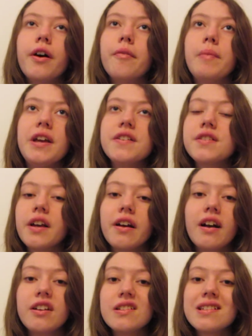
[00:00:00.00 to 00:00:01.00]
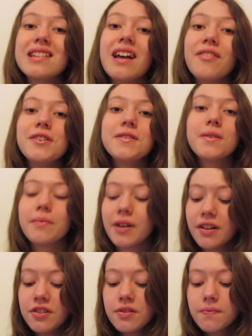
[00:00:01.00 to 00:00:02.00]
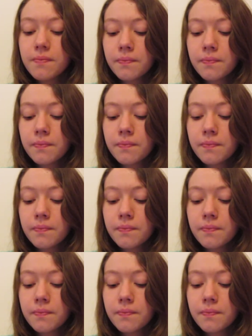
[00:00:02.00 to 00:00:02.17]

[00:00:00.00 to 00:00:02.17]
amazing I just love it so much